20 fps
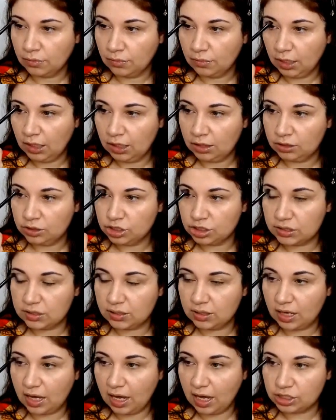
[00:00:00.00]
it'll just
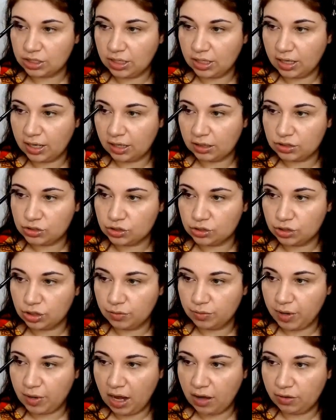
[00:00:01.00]
catch that extra
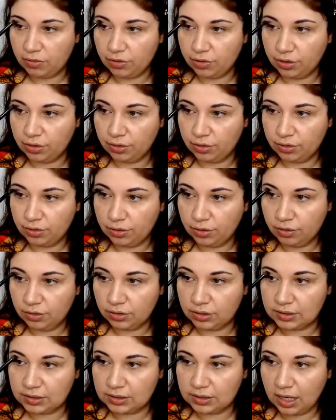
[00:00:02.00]
powder on
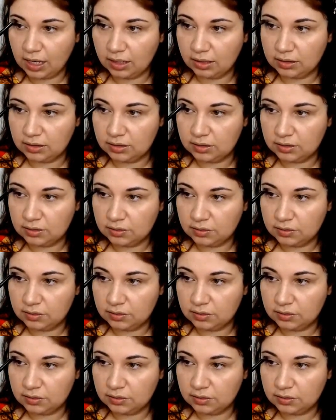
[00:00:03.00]
the sides.